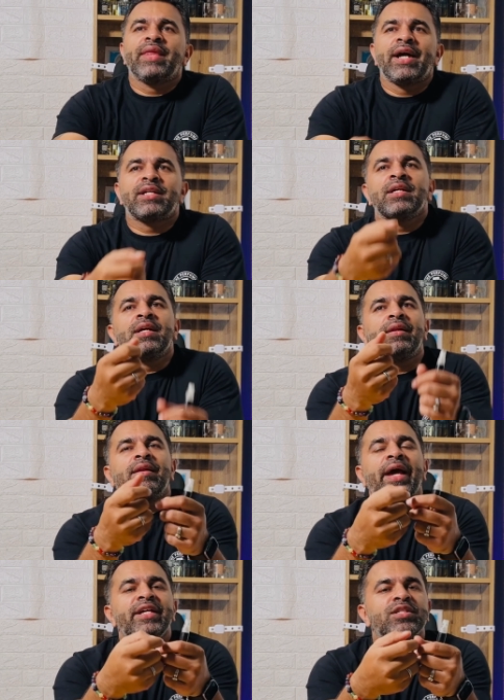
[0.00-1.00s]
that
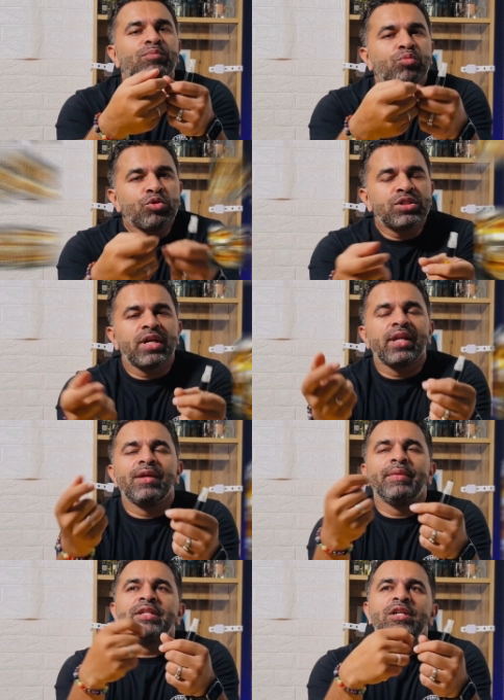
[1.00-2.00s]
light boozy
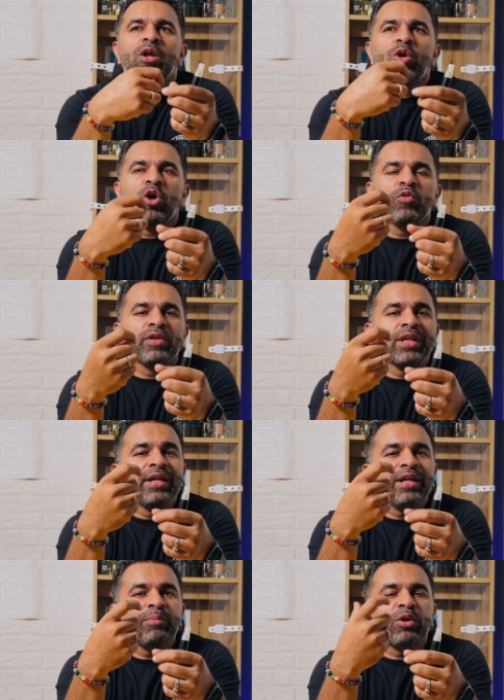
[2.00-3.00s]
element along with a
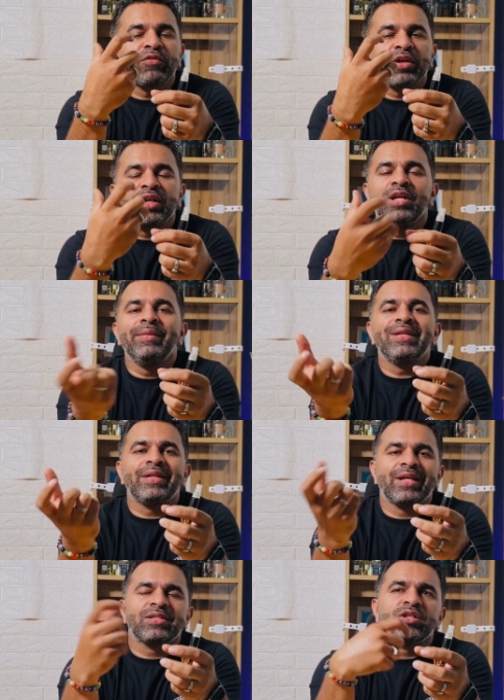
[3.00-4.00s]
little bit of a creamy
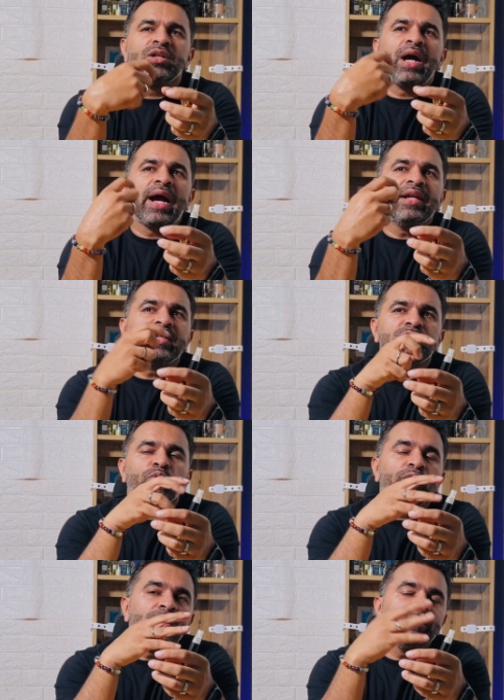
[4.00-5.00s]
texture, and it
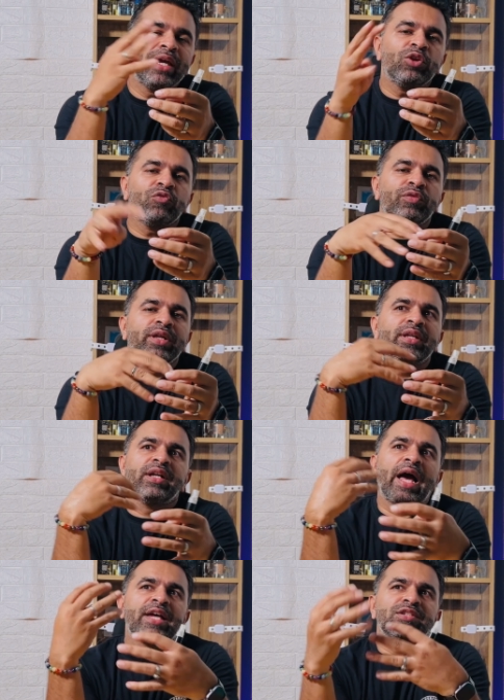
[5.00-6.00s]
will make you feel
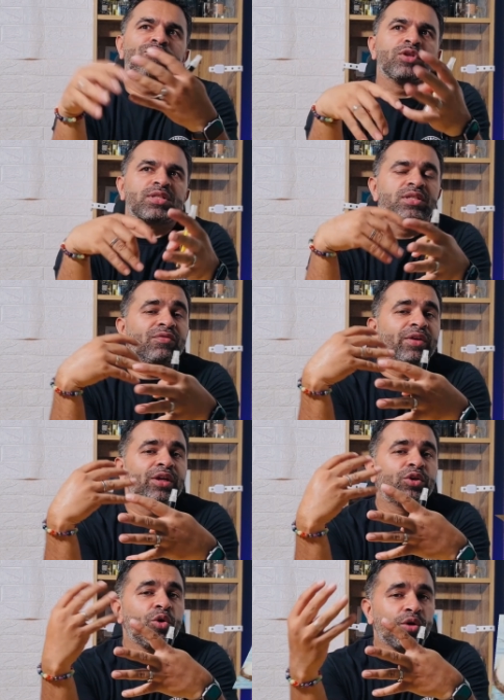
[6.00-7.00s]
that as if you're
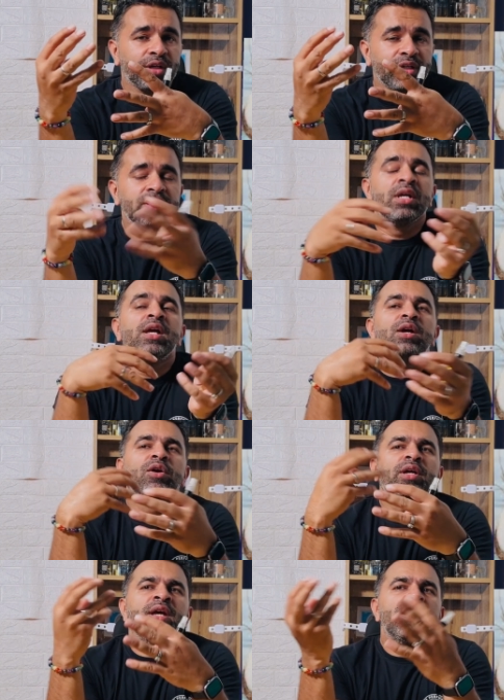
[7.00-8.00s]
sniffing coconut.
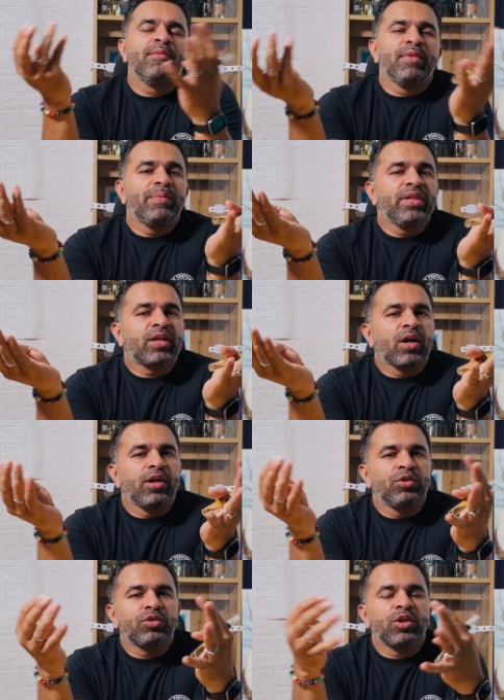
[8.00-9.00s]
Okay, maybe
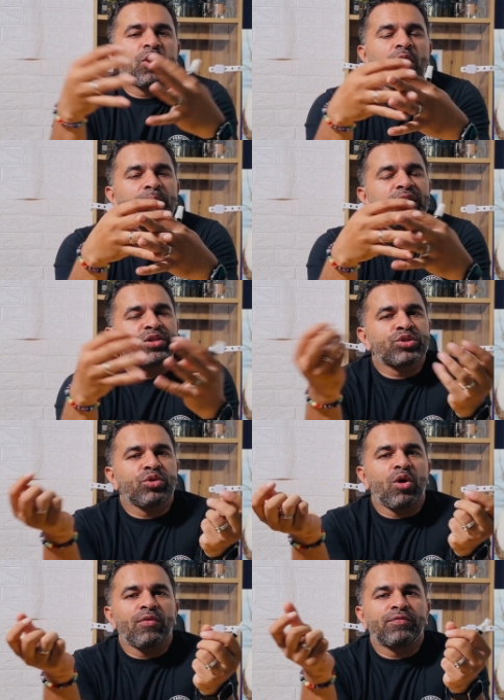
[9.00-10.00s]
the combination
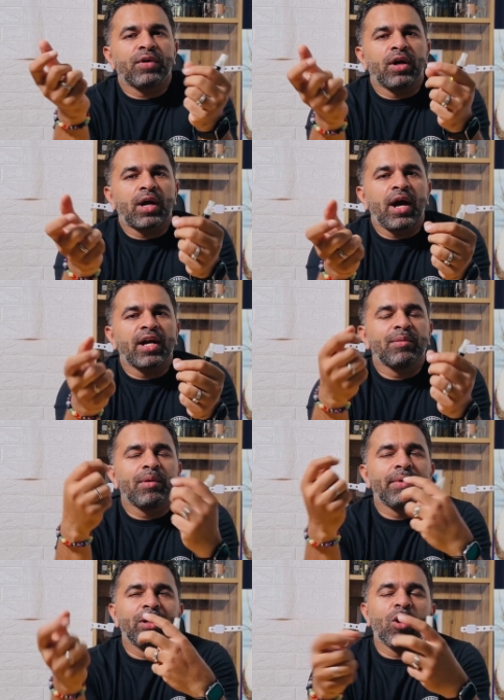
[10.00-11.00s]
of
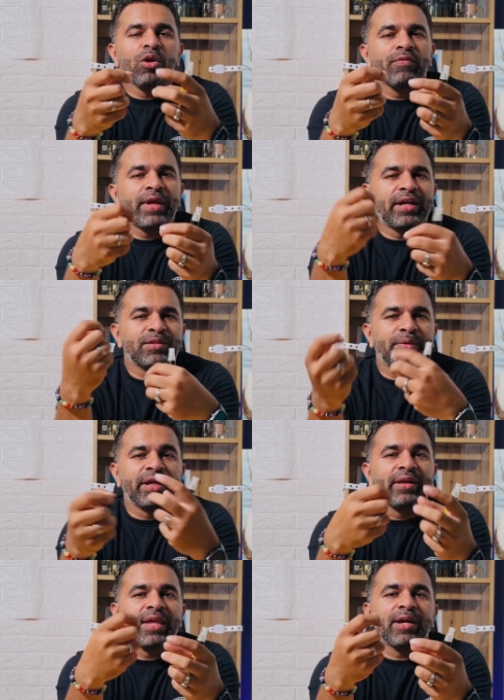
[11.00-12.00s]
cardamom and all of that is
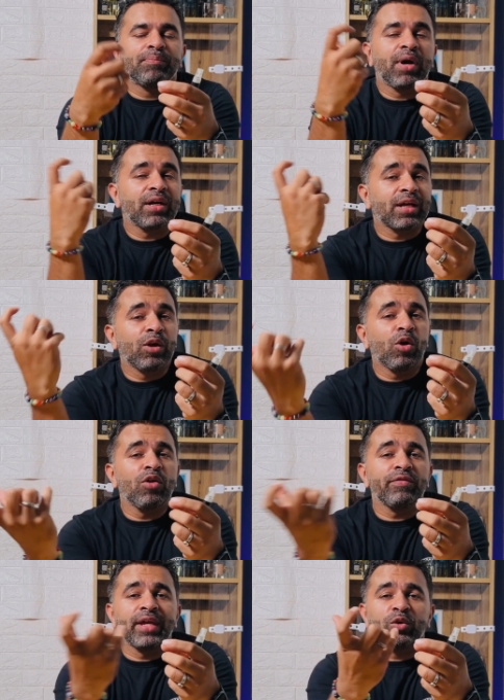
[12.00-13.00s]
bringing that part
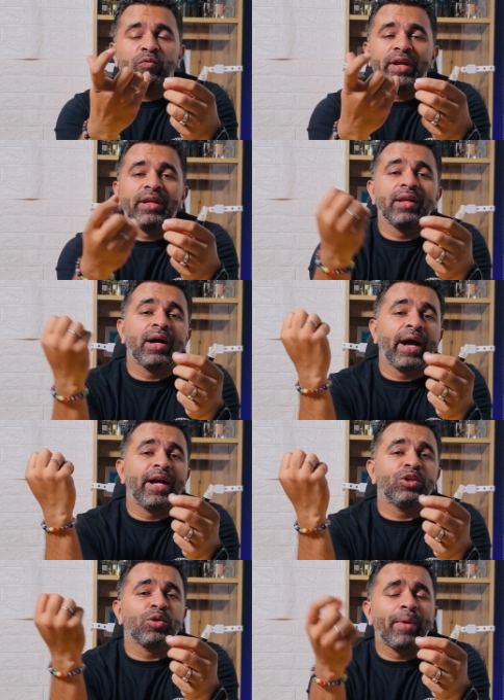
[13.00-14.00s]
along with that vanilla
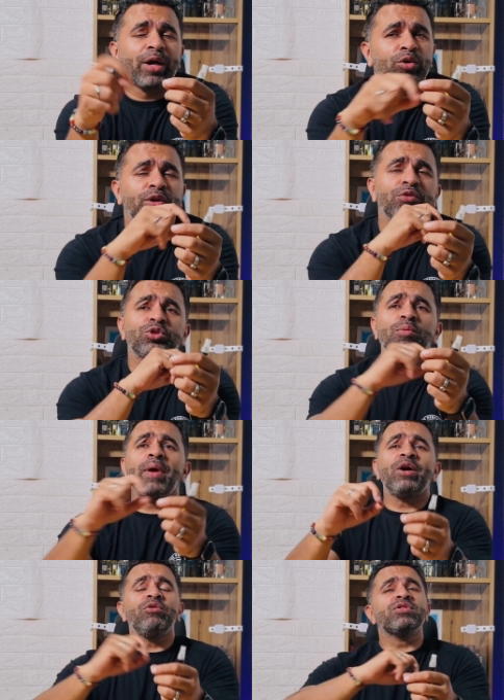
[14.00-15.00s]
and tobacco. Now the
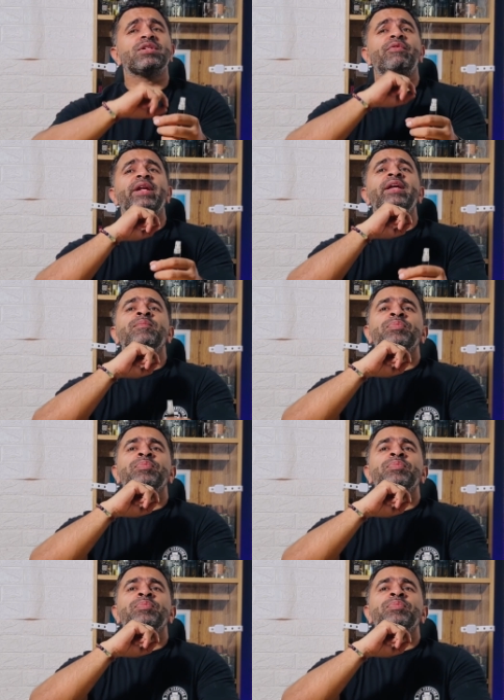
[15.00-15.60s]
tobacco is a very